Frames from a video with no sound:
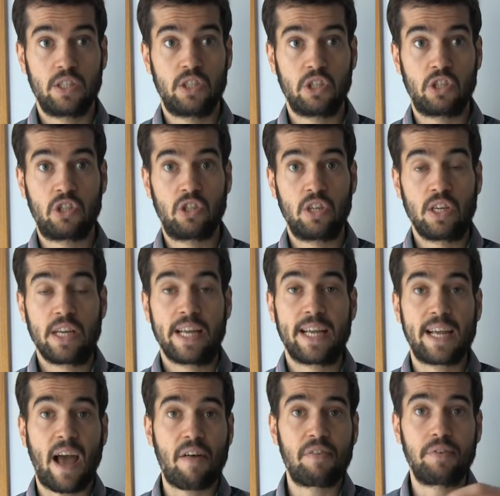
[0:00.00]
just
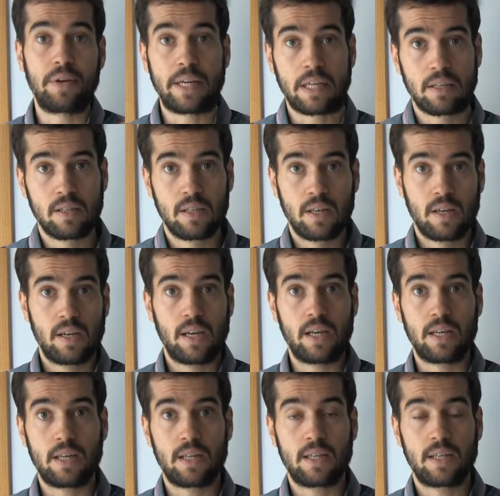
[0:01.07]
gathering
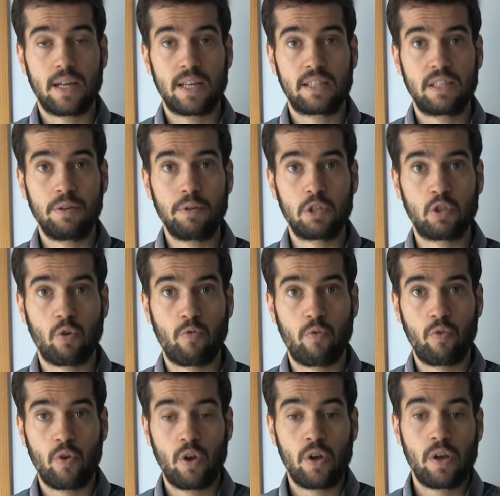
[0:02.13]
a series of
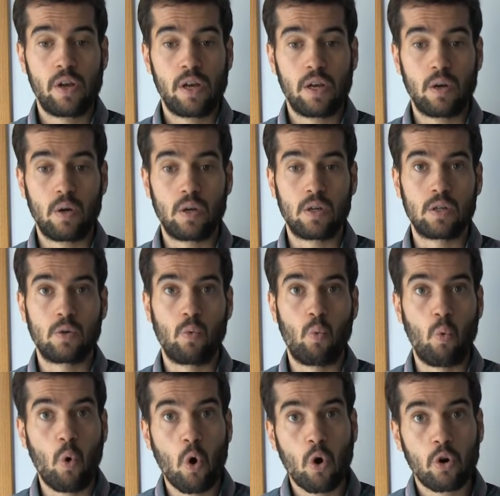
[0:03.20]

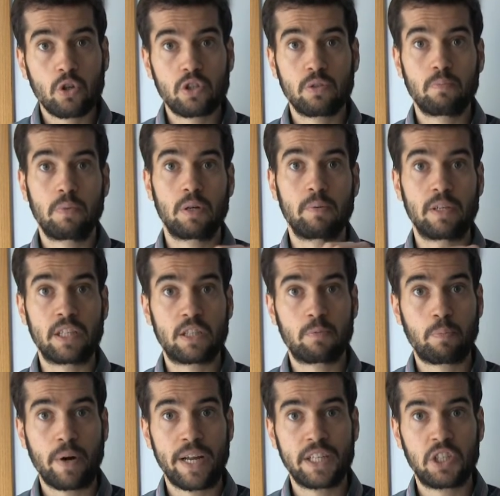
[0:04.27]
words, verbal
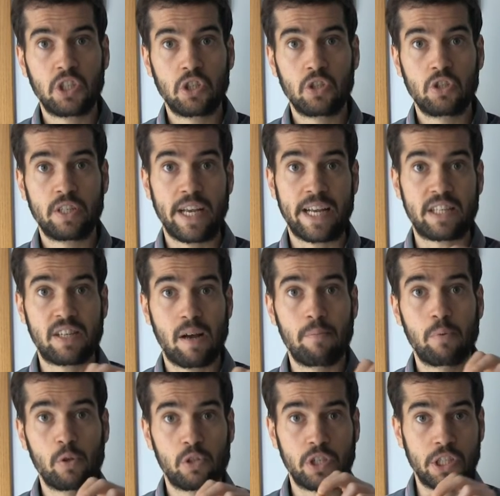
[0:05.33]
expressions,
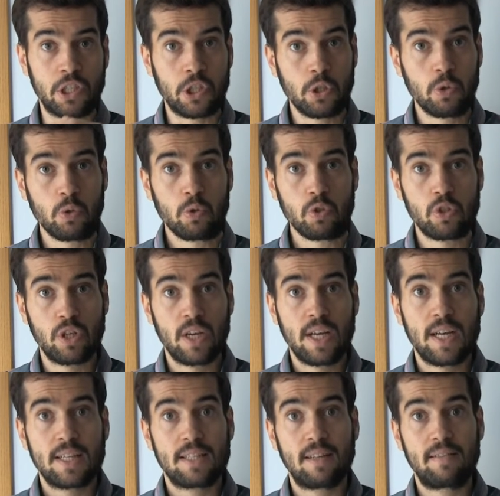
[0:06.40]
examples in use
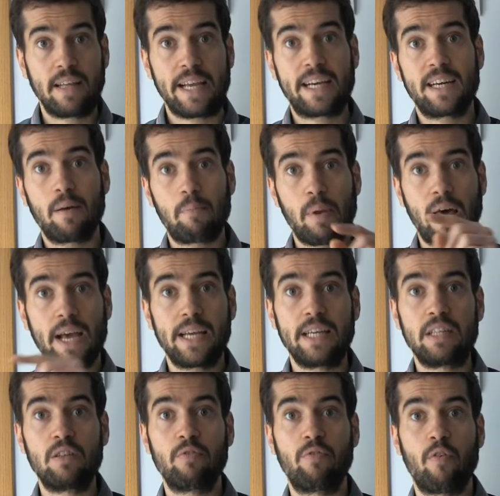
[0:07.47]
that they can apply
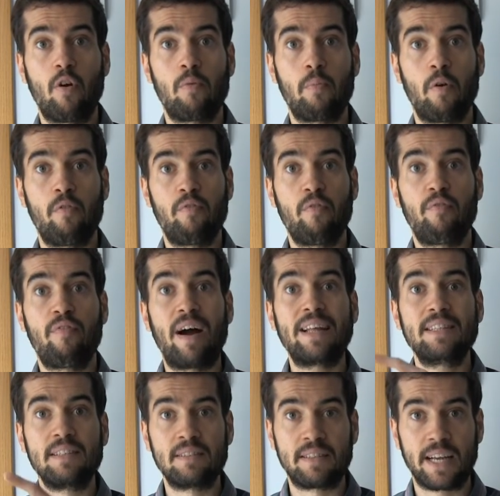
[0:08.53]
in the form of
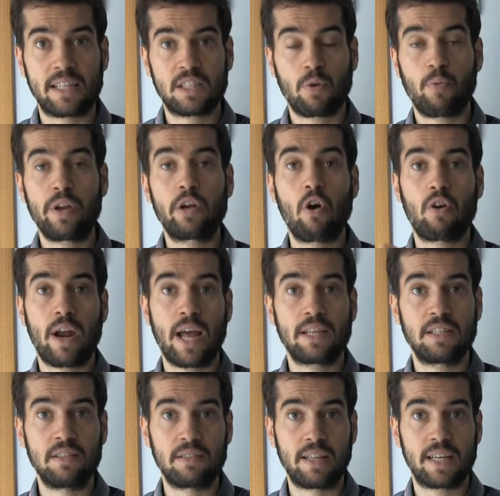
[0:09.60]
finding text,
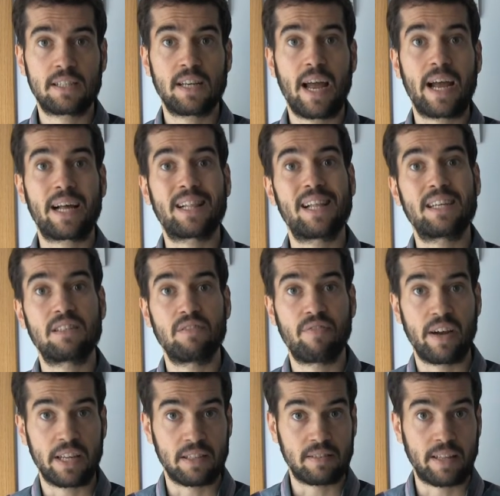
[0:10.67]
recognizing text, and
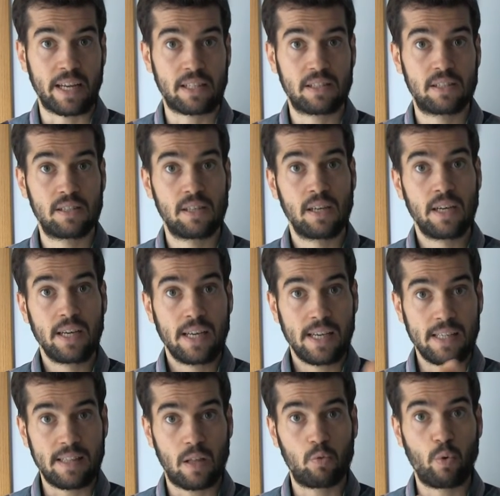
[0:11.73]
classifying text.
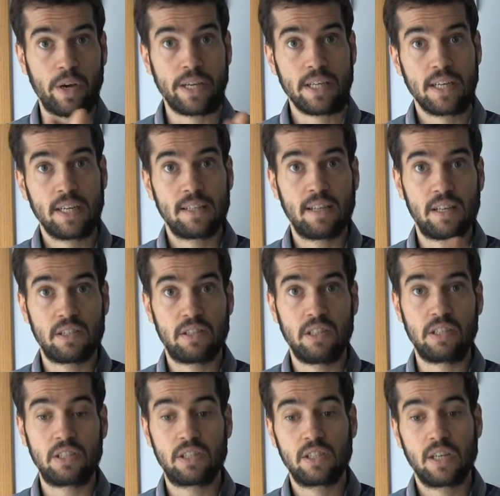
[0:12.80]
In that way, there is
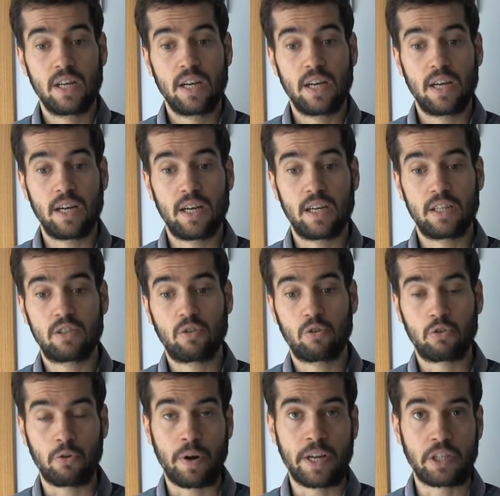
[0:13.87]
this
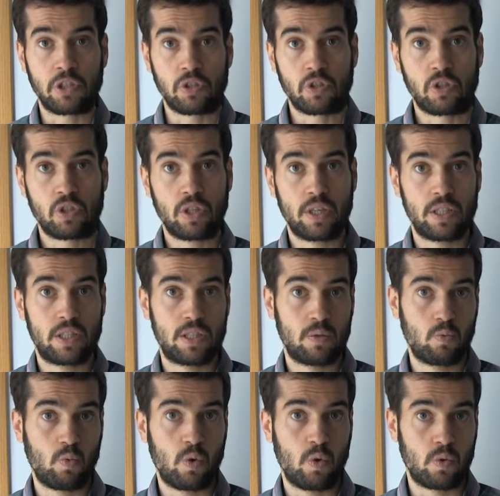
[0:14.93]
structurations. There is
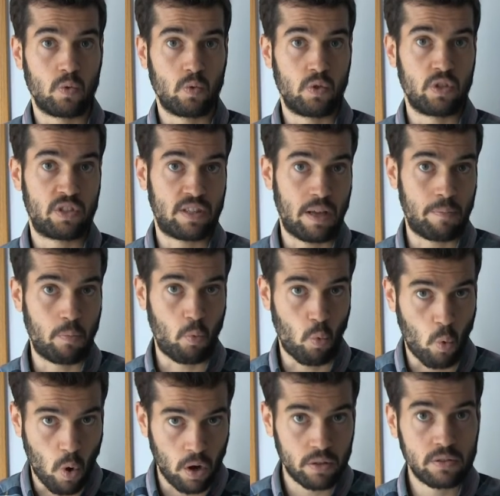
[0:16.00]
the step
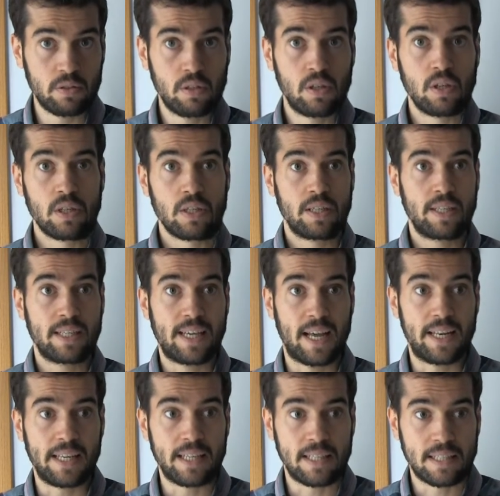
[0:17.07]
one,
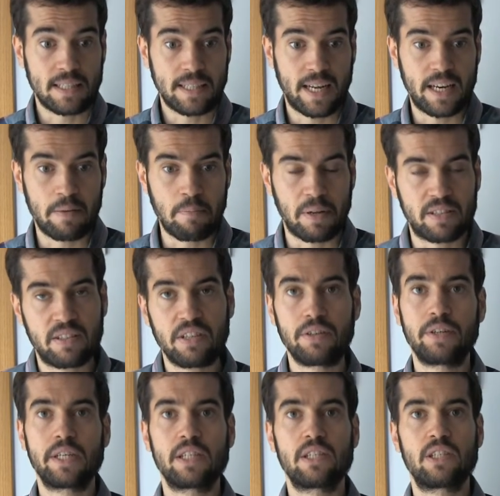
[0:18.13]
getting
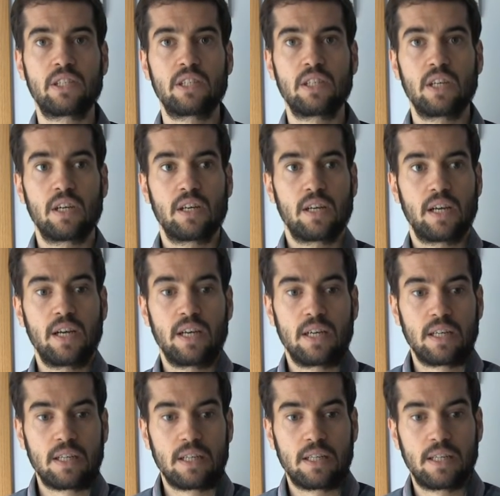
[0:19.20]
materials,
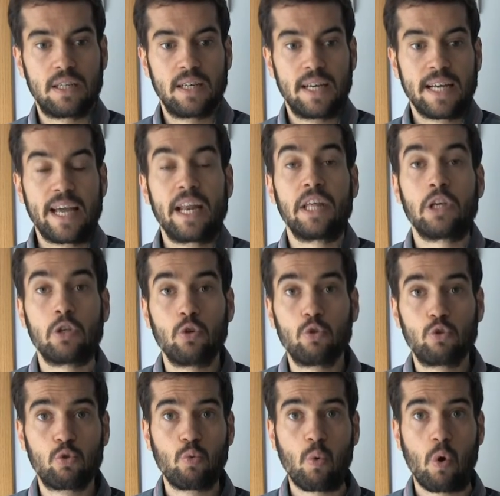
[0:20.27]
getting
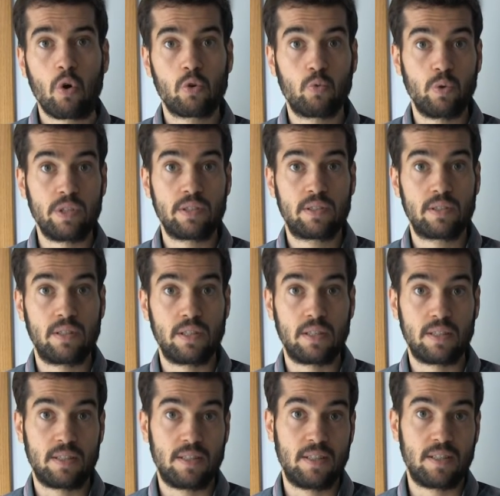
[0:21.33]
used to work with
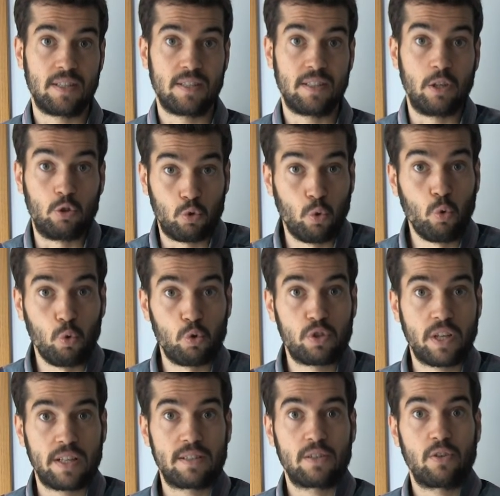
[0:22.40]
the tools
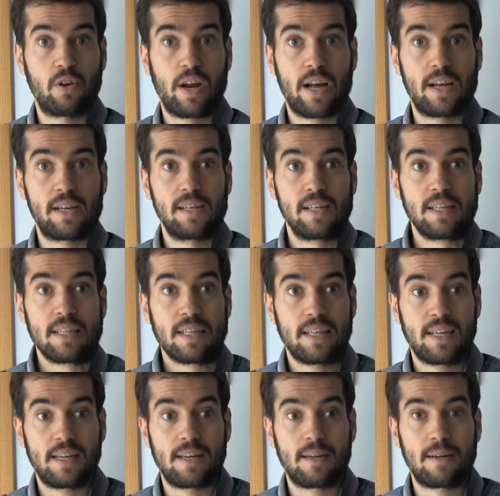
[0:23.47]
that gonna
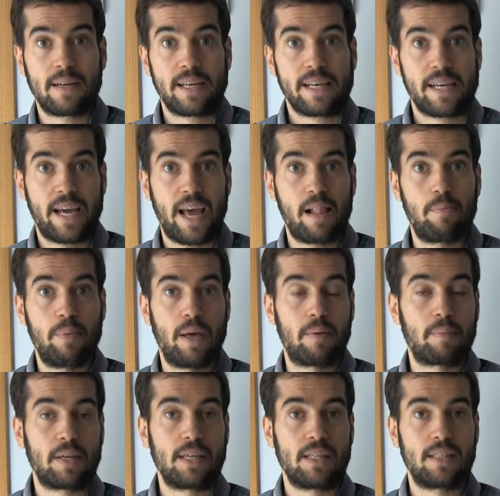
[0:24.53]
help
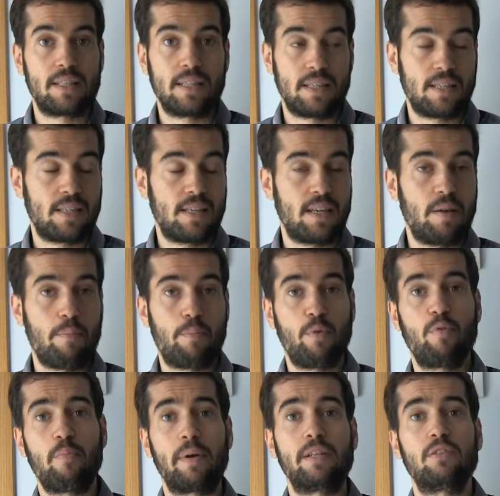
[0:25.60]
them in the
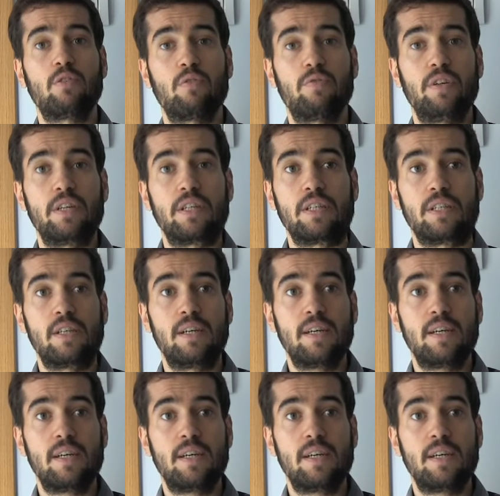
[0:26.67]
improvement of their